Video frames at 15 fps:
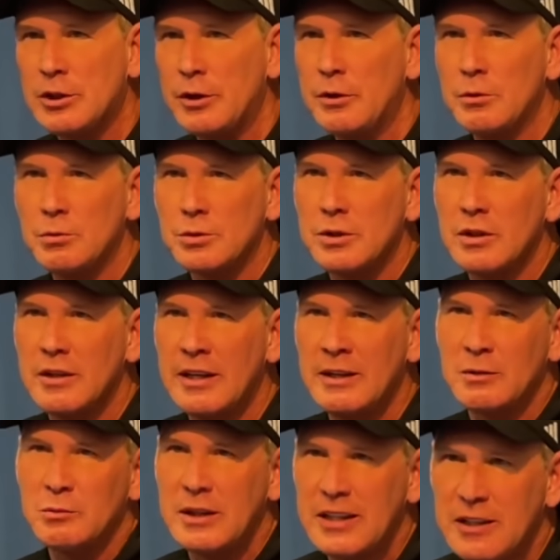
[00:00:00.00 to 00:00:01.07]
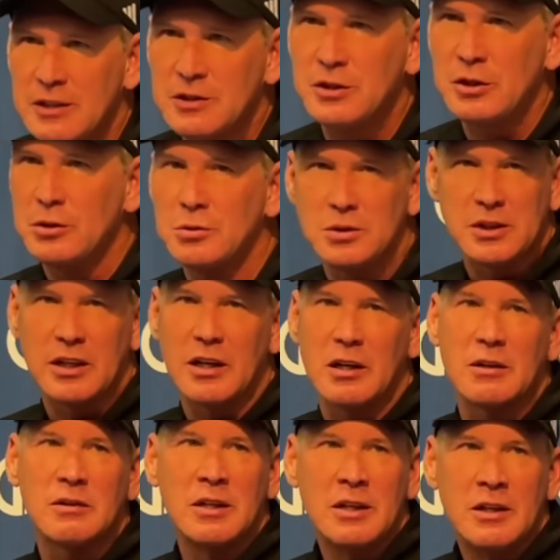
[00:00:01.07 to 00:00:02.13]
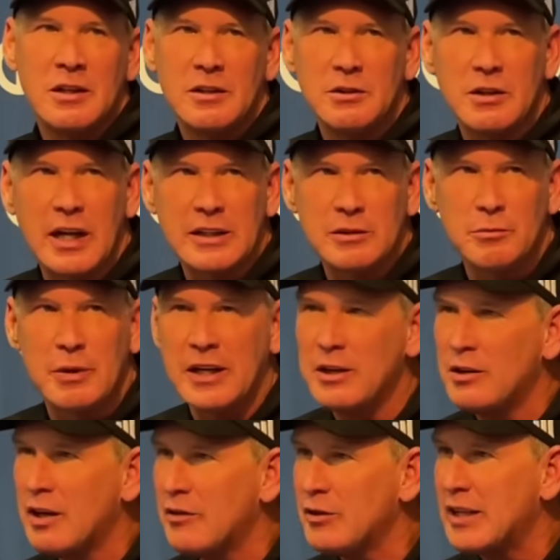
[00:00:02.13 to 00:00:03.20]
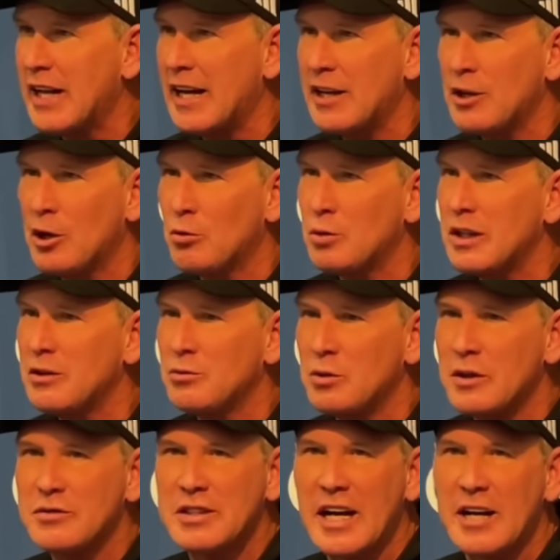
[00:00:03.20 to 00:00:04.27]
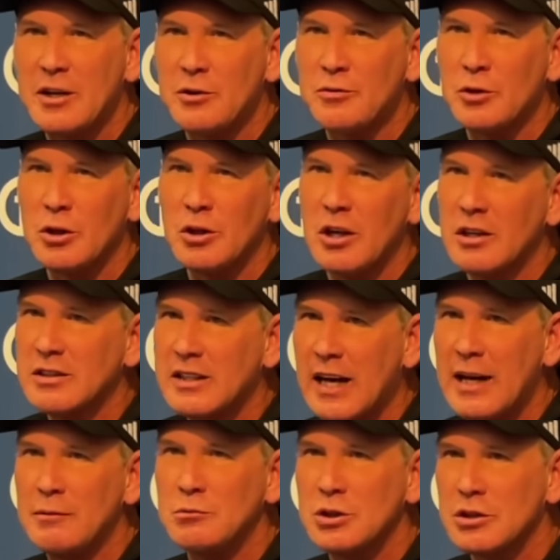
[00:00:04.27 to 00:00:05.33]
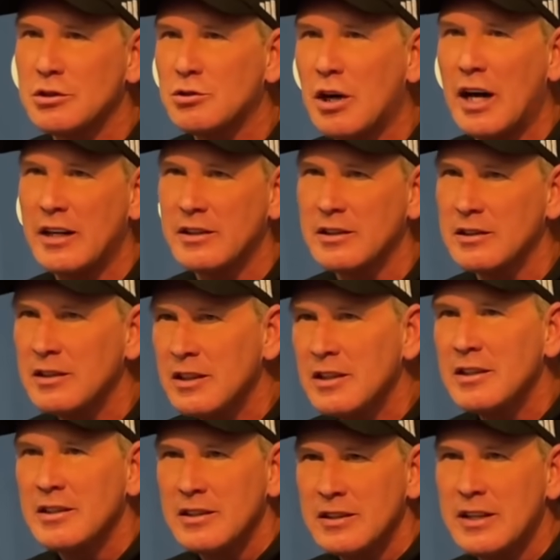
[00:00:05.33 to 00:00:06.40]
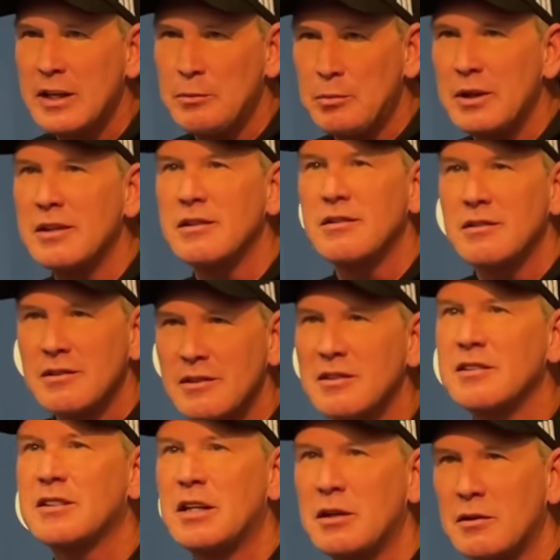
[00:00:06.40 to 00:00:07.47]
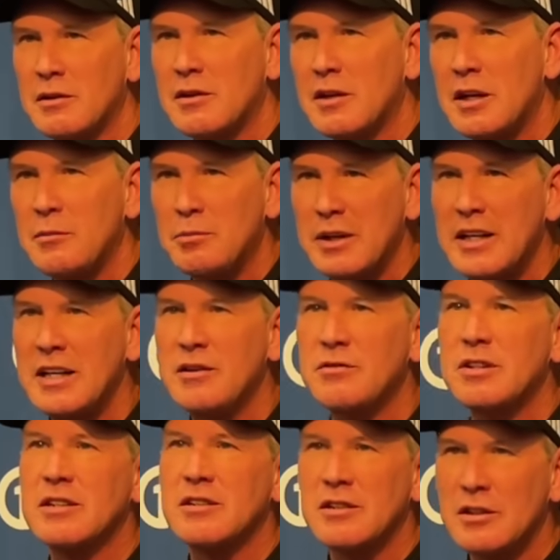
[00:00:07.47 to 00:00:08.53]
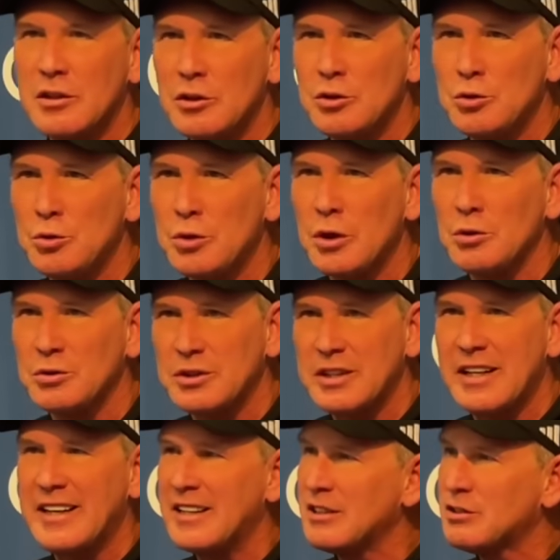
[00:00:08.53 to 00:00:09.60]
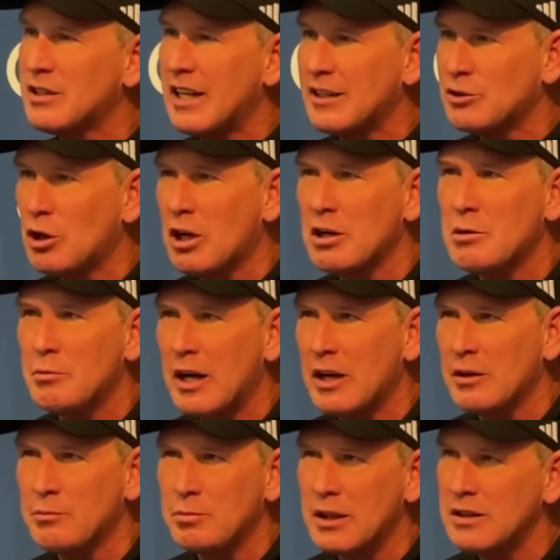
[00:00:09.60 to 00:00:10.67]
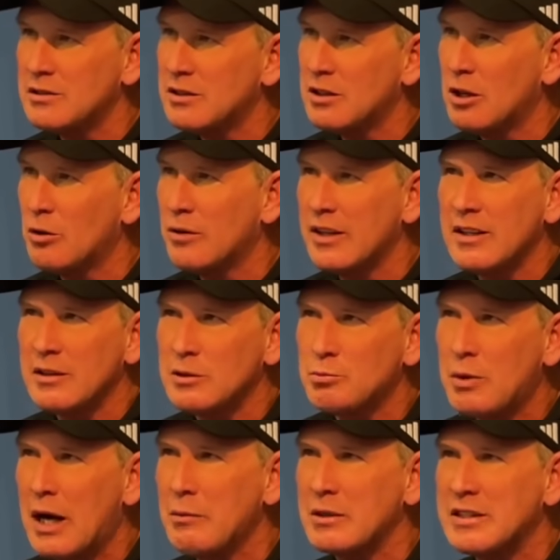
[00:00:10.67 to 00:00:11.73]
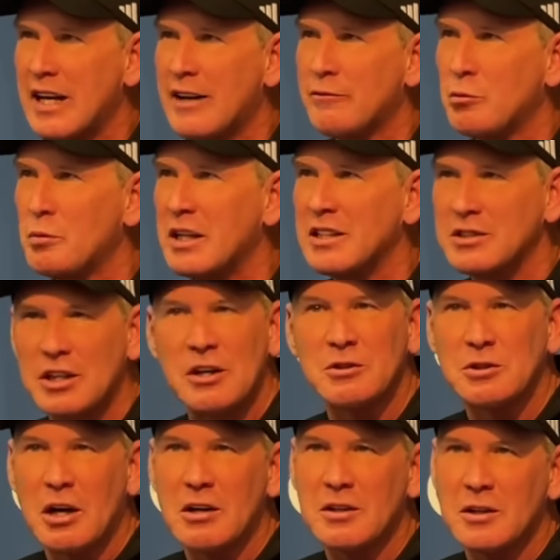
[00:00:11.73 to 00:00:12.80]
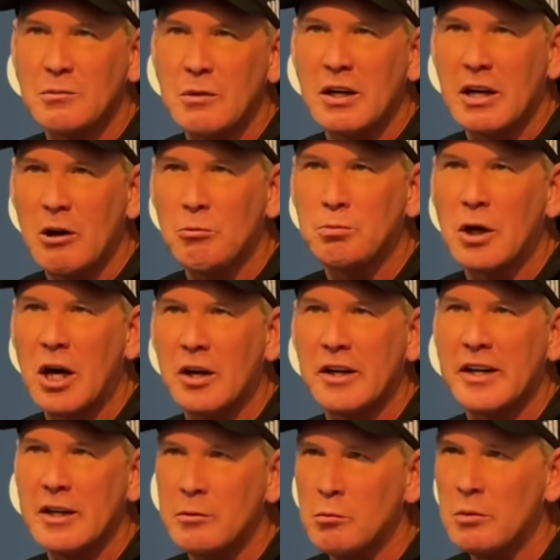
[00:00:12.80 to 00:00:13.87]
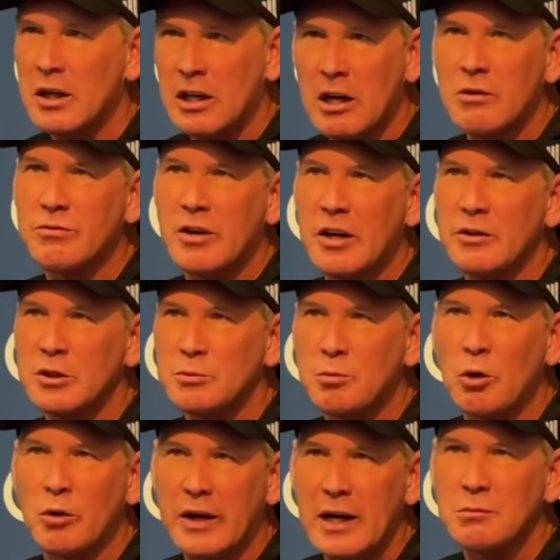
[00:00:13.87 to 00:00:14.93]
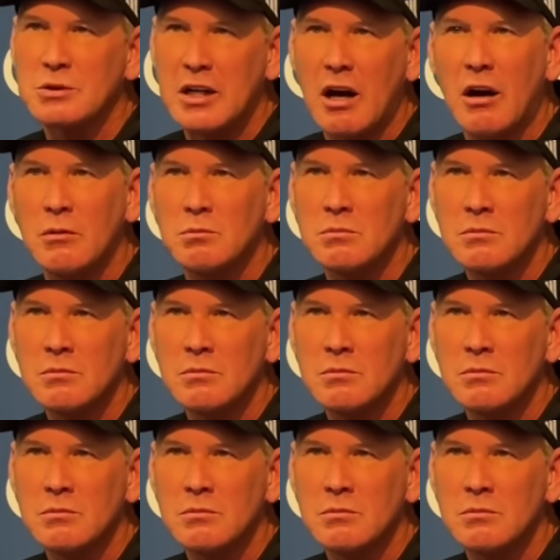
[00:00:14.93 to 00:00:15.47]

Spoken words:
It's huge. It's huge. You guys have been here every day. We've sat here for a long time just trying to keep it even, do those things, not talk about it. But it's probably time for me to start talking about how proud I am about how far this program's come.